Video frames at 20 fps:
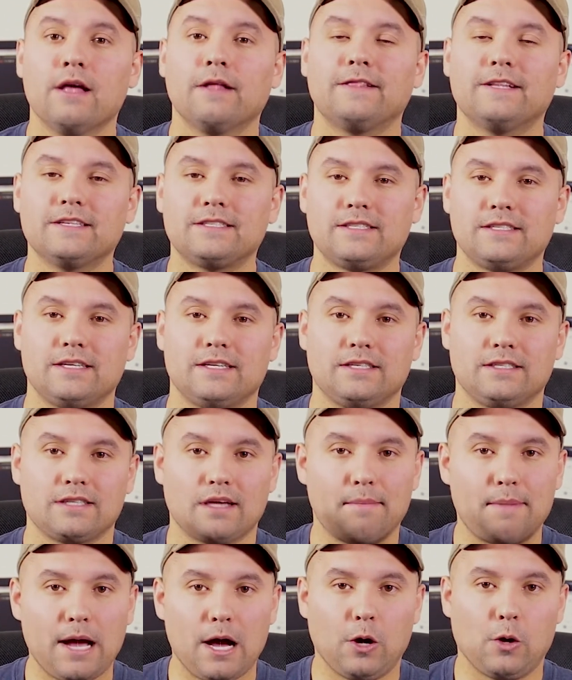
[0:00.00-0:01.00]
This is
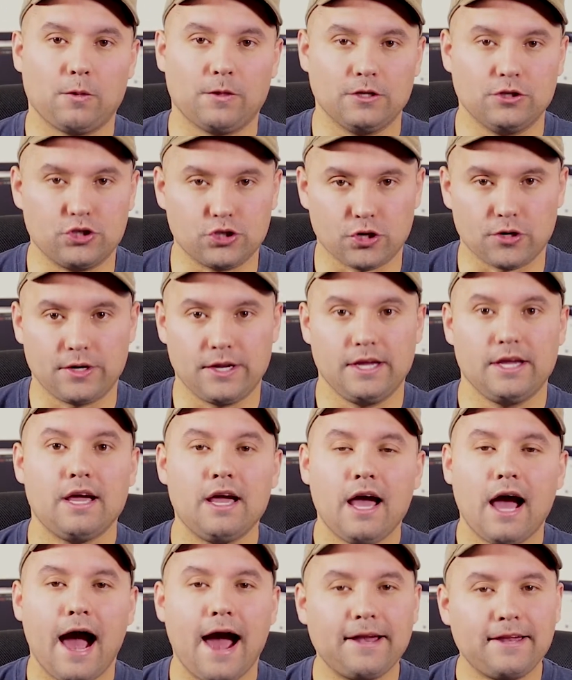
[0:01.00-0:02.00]
about the journey.
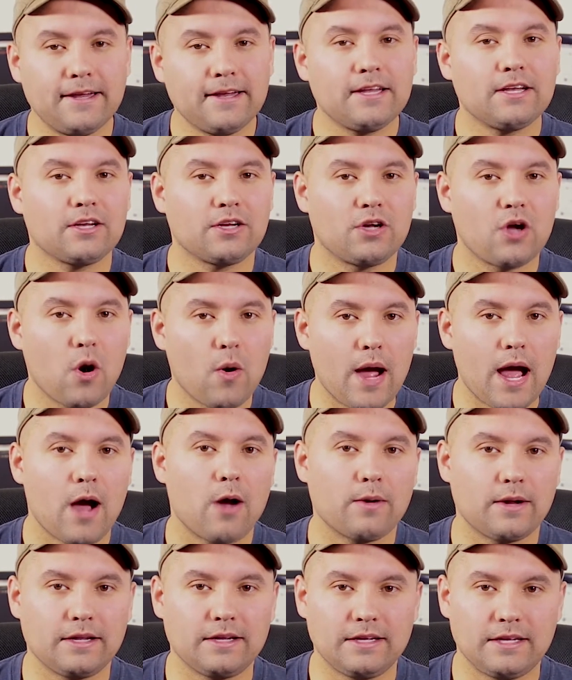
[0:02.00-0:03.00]
I didn't go
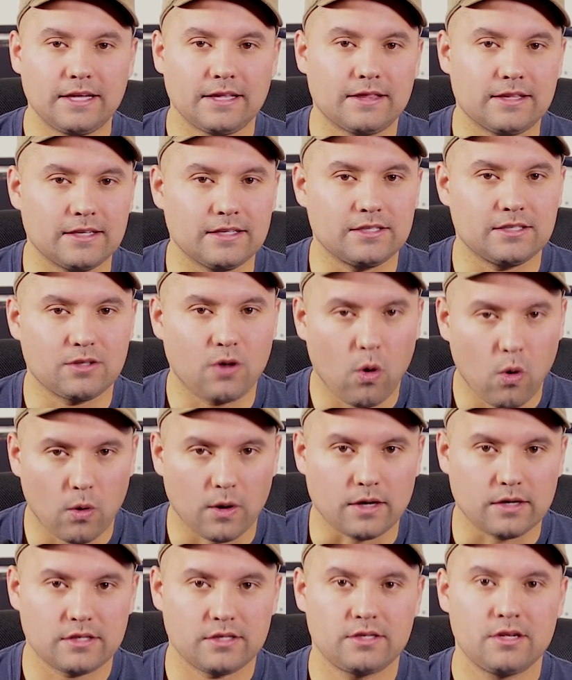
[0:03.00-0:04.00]
out and get this
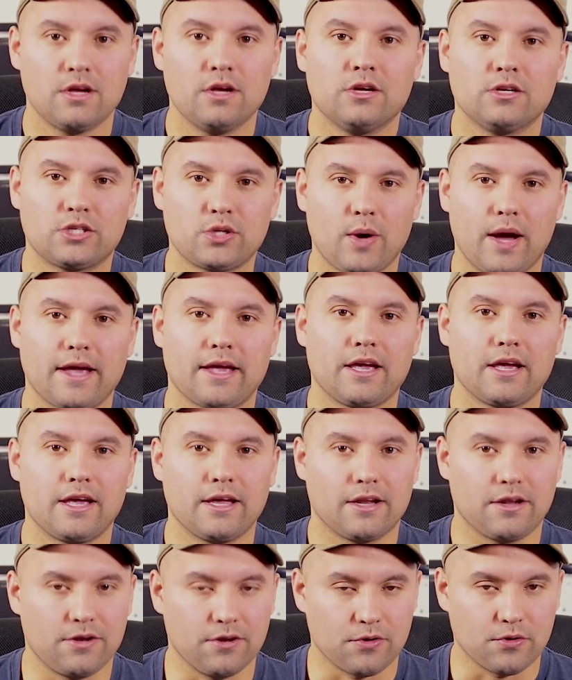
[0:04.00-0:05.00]
course so I could
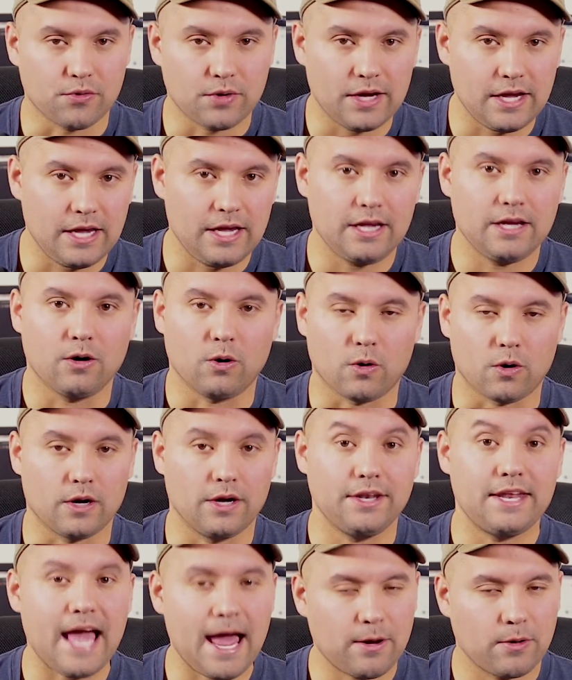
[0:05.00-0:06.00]
get a degree or
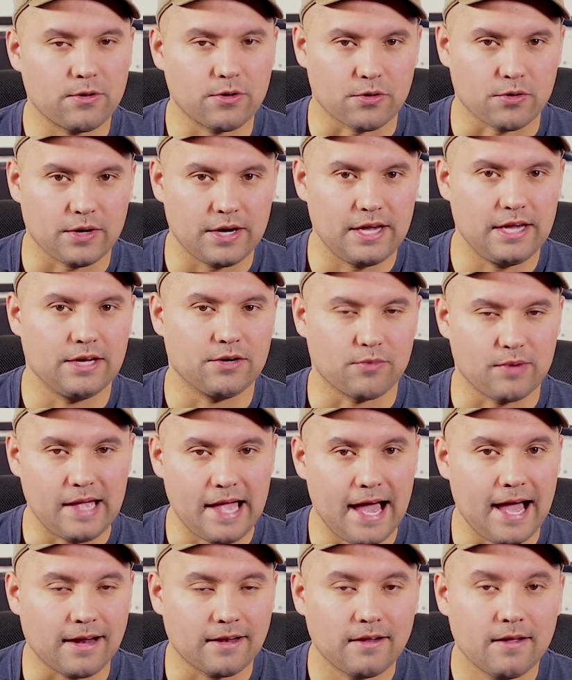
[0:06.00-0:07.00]
a nano degree in
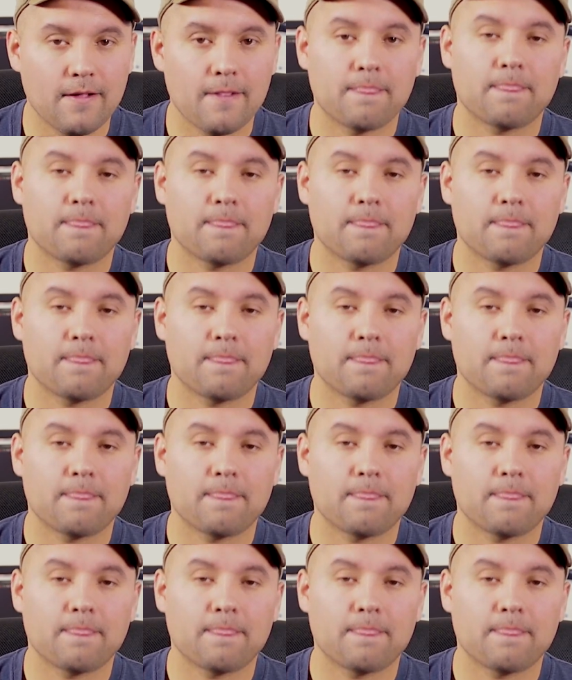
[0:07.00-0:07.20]
React.